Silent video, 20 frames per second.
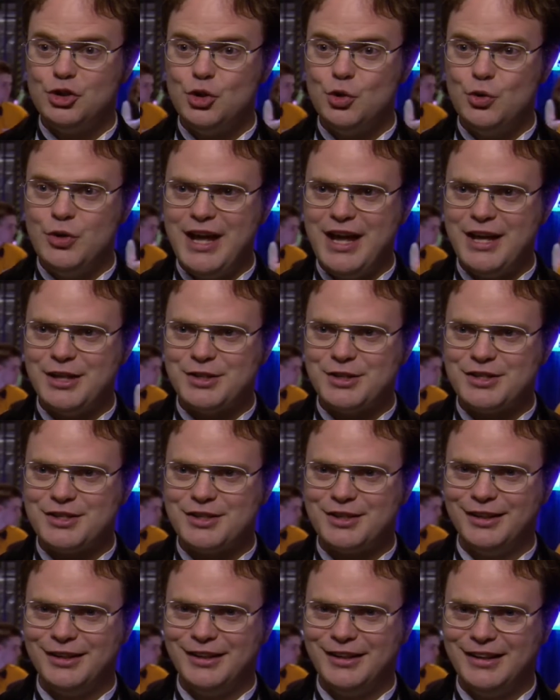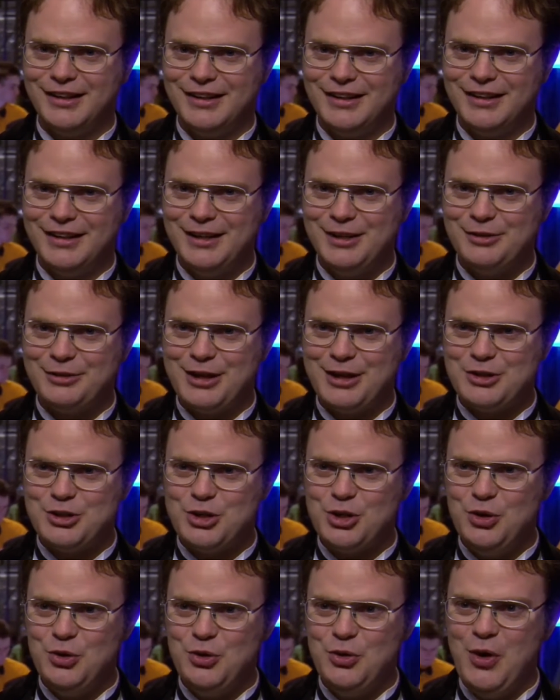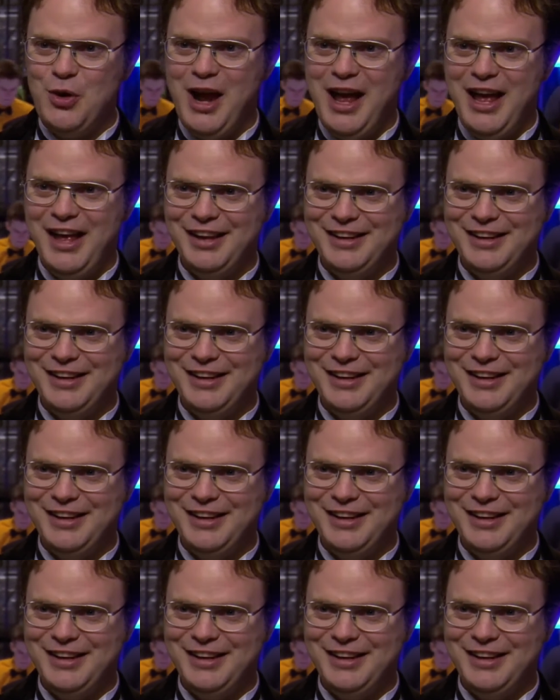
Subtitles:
2 dates. He's got 2